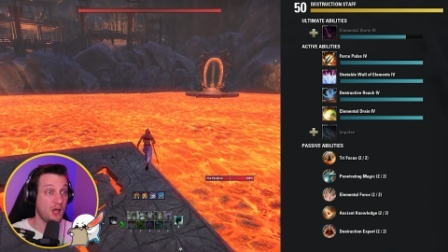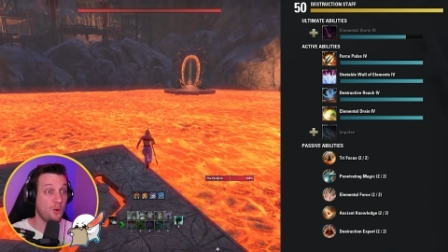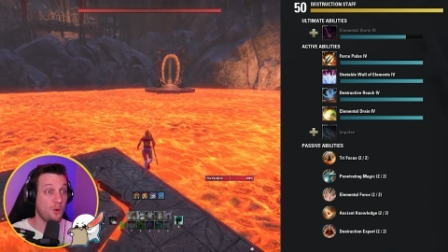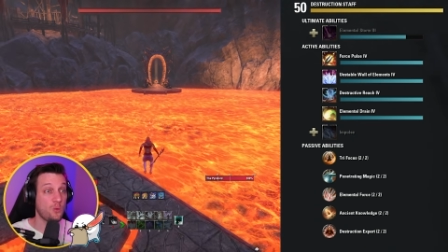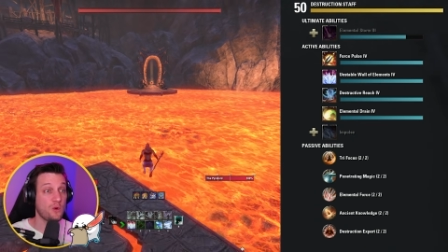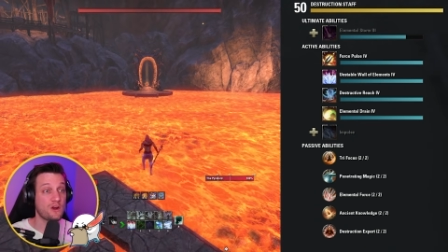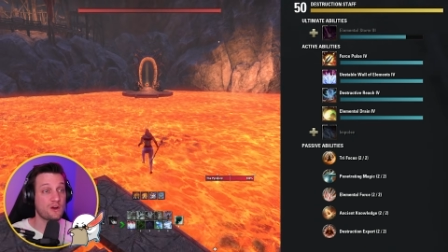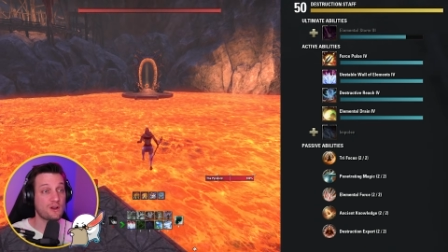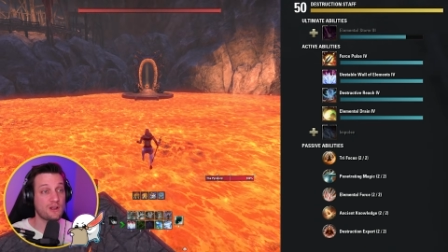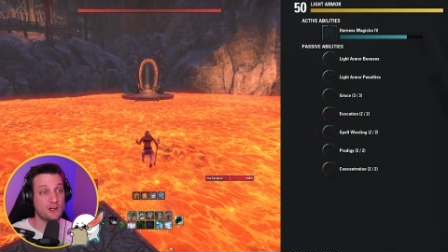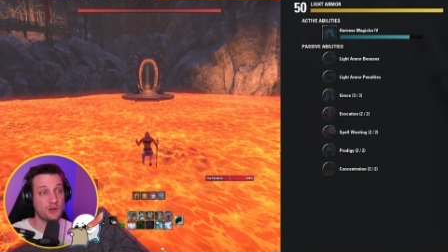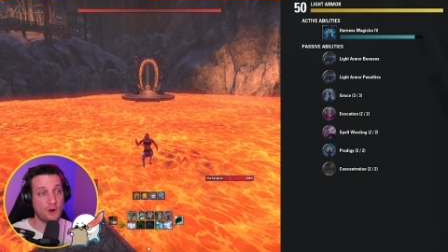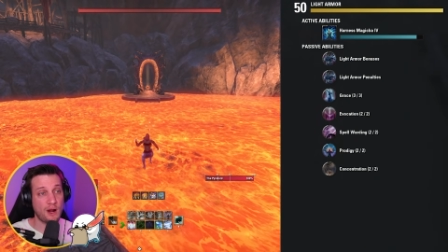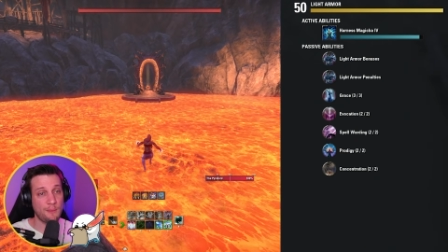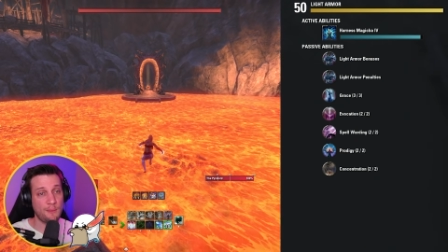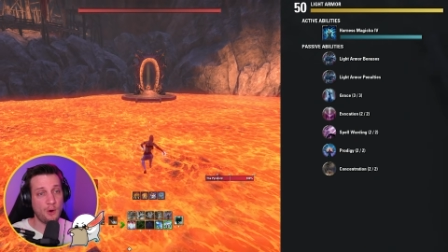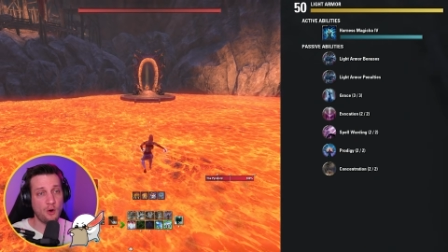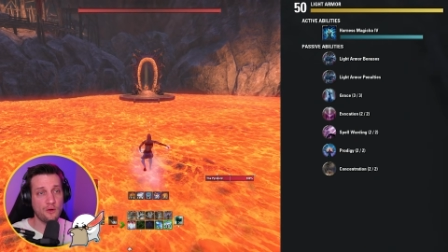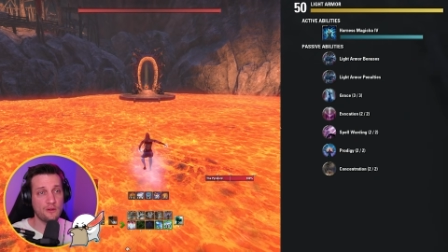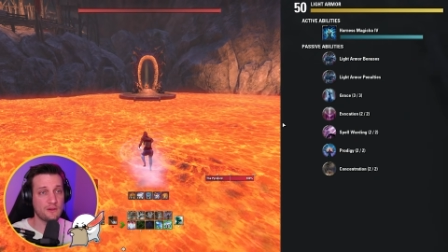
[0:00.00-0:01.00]
We are going to
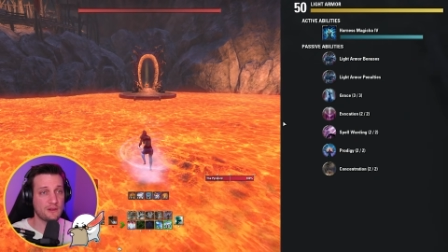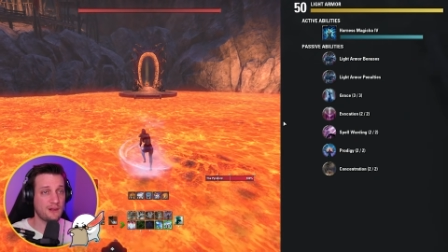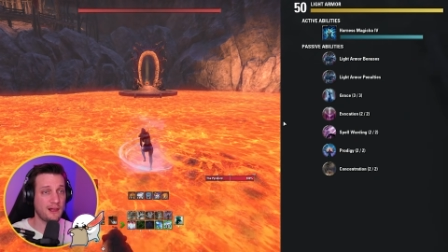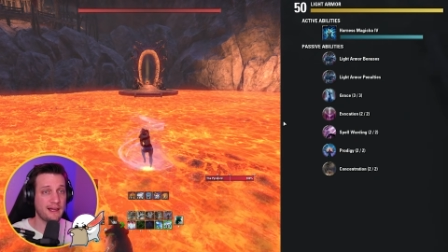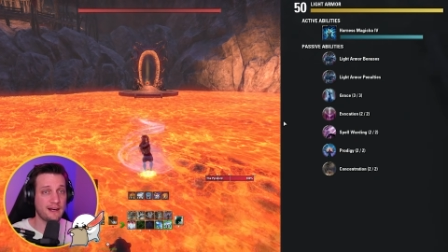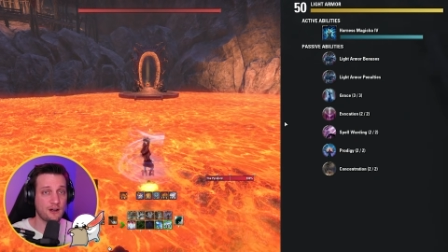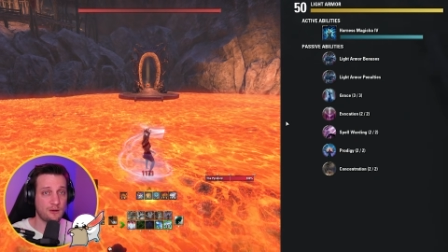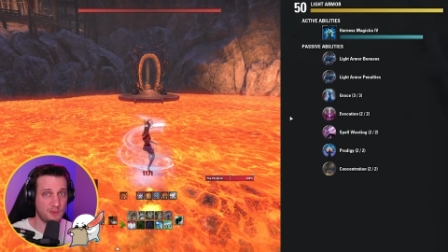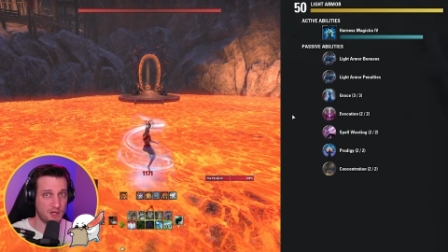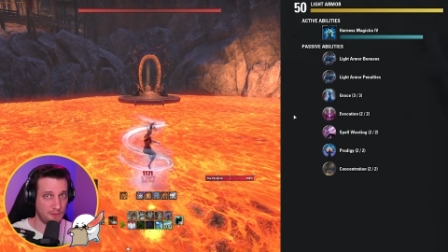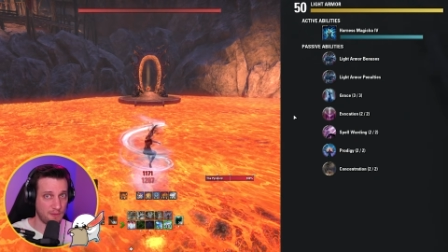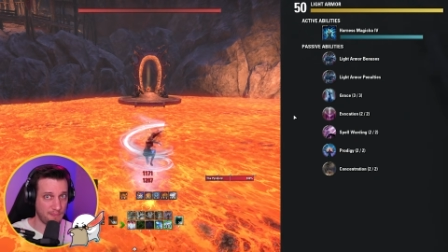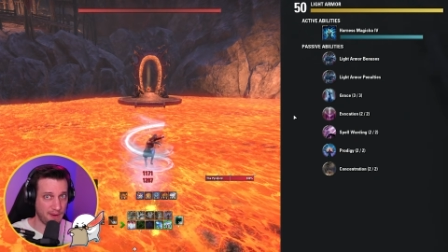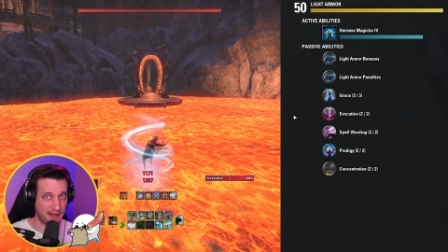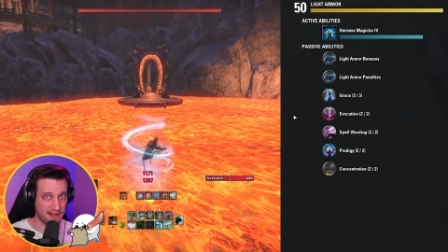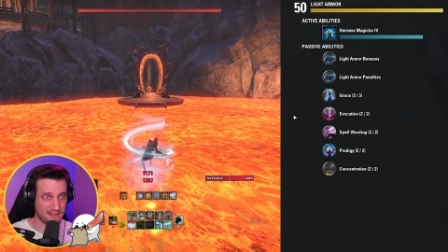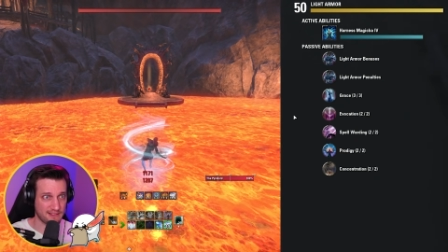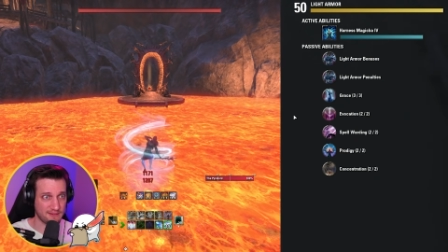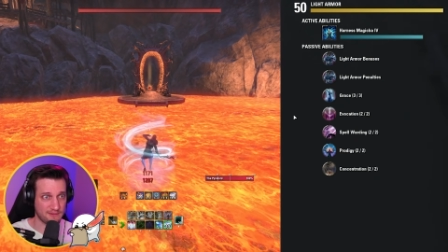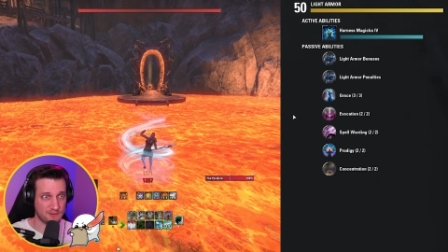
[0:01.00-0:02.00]
grab all the Light Armor
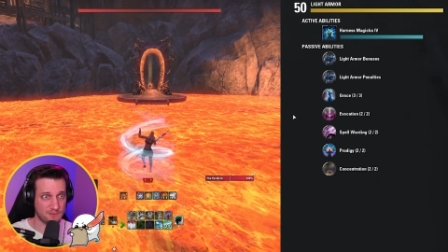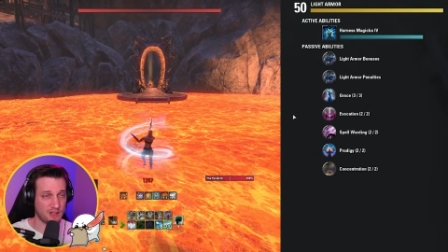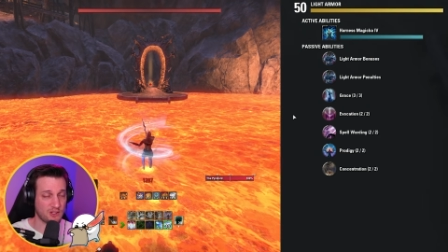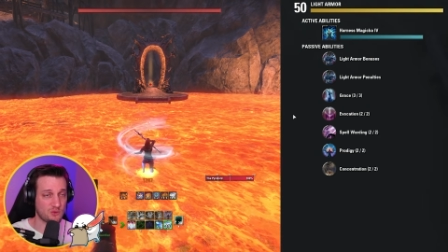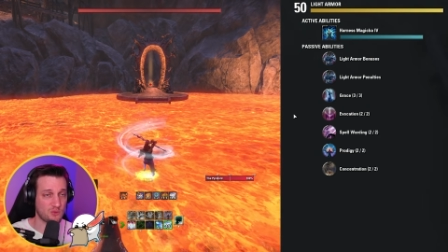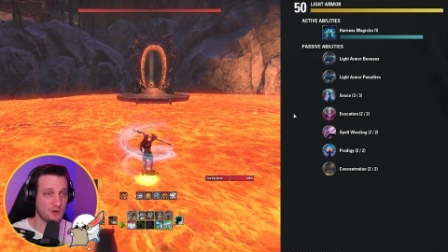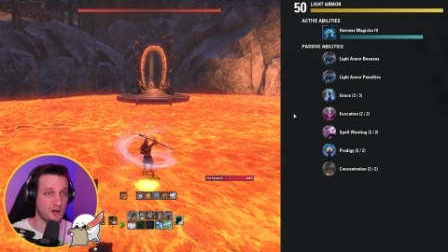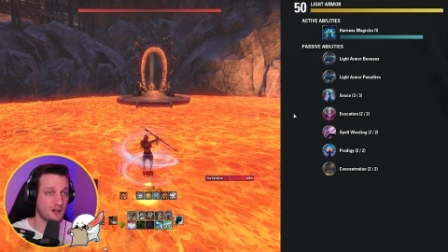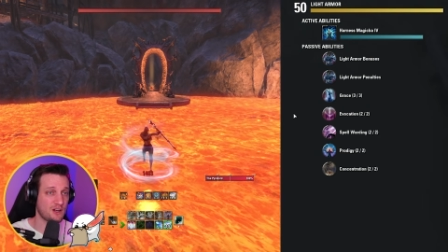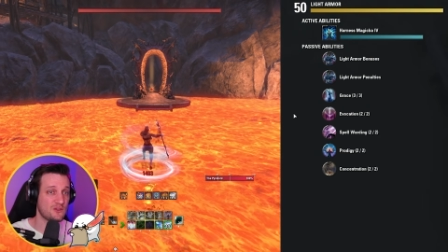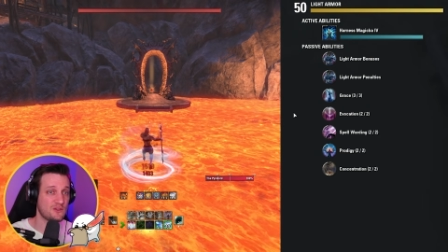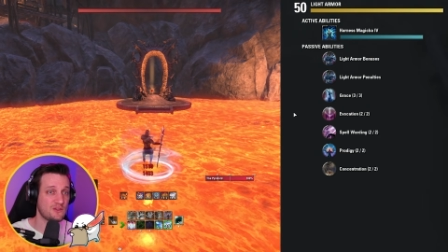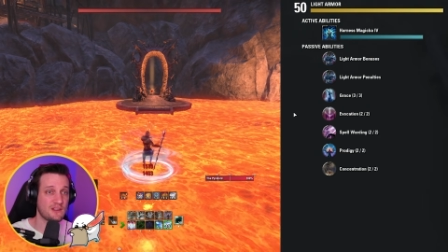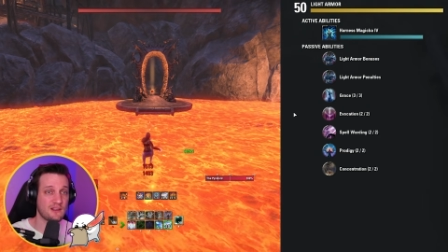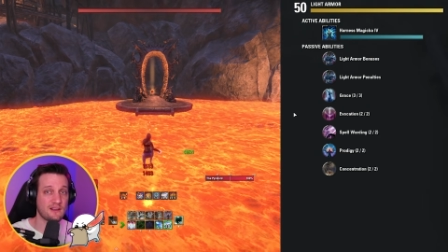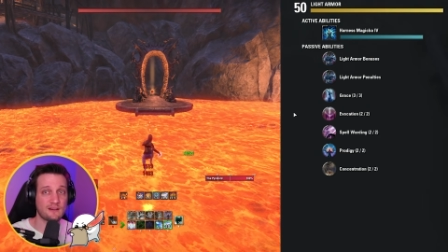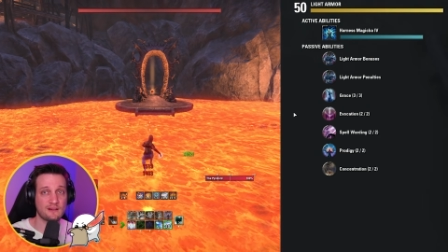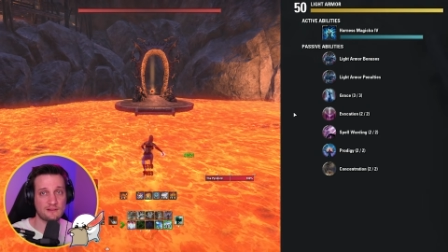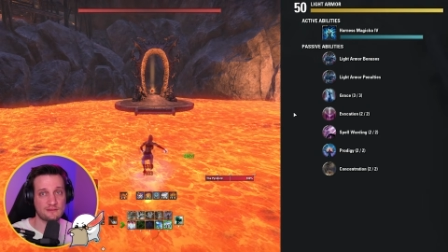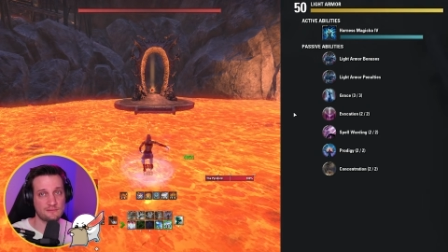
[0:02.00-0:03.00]
passives because we are
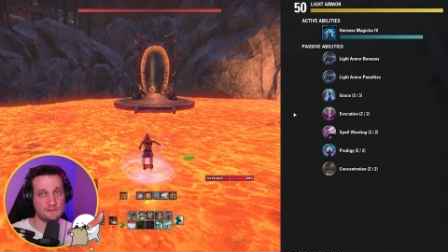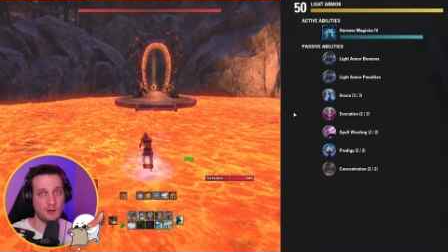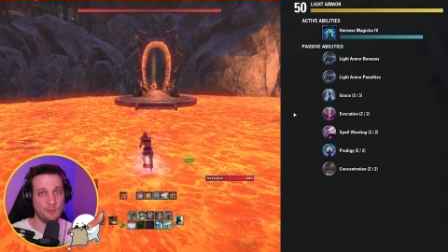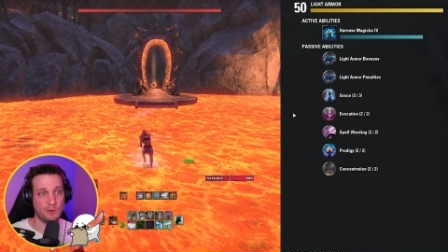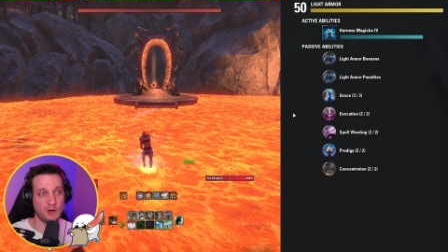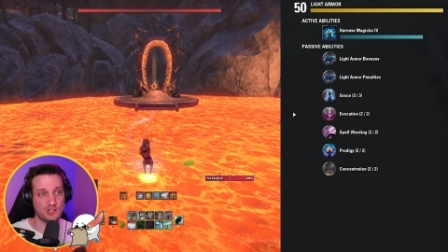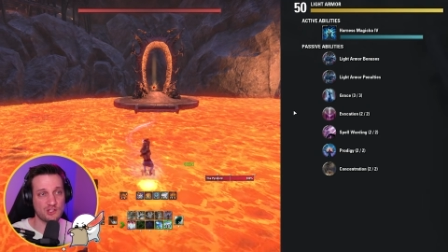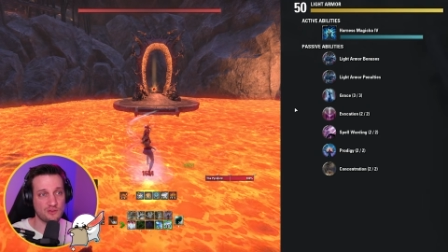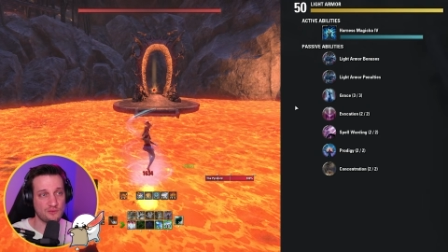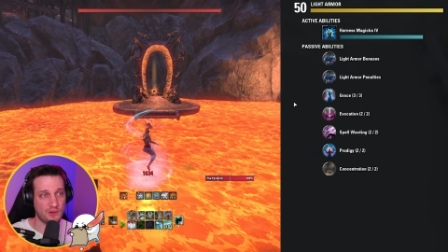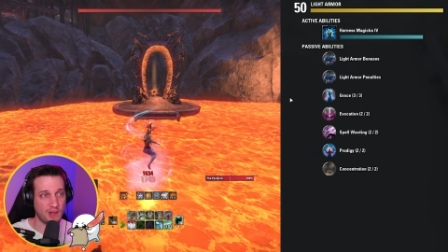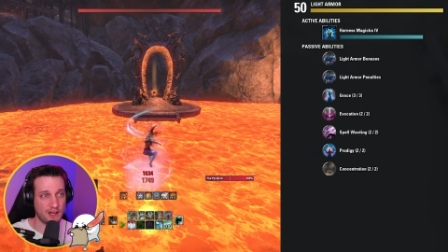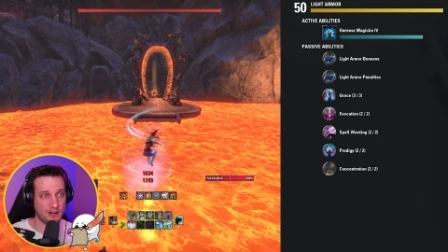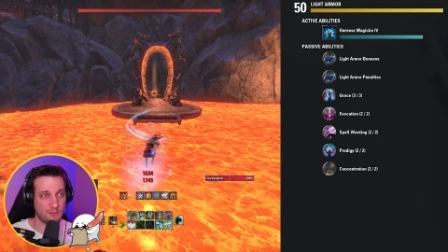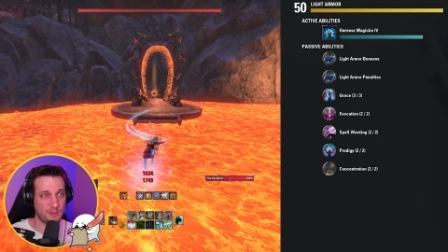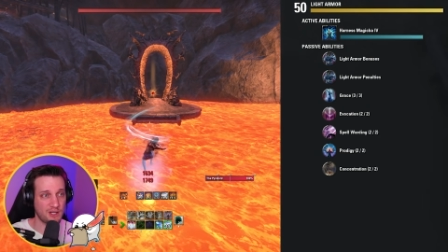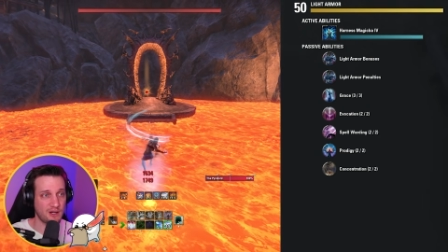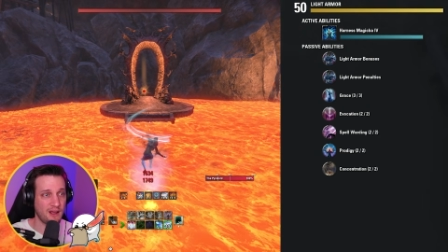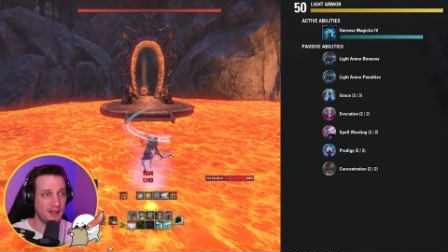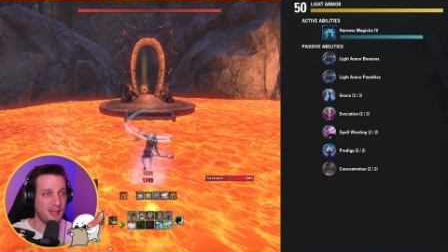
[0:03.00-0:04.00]
using a bunch of Light
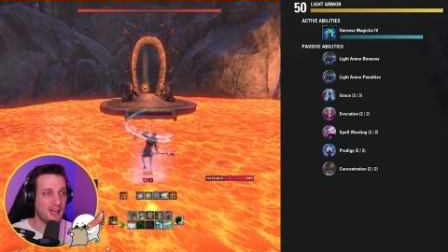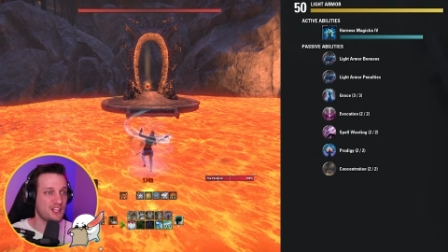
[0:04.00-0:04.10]
Armor.